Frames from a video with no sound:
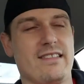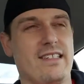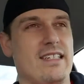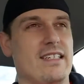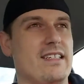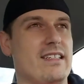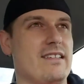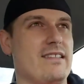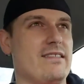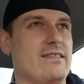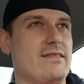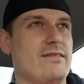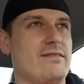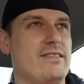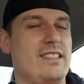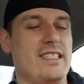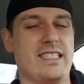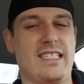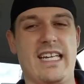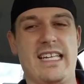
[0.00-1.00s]
Uh,
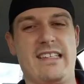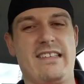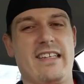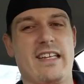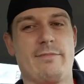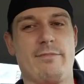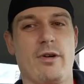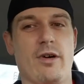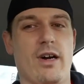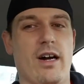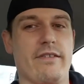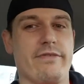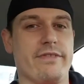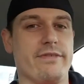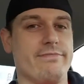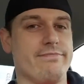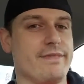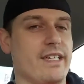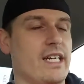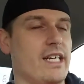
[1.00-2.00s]
sick, get sick more
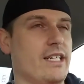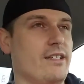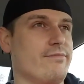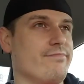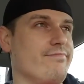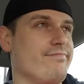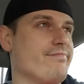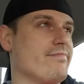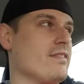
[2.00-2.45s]
often. I don't know.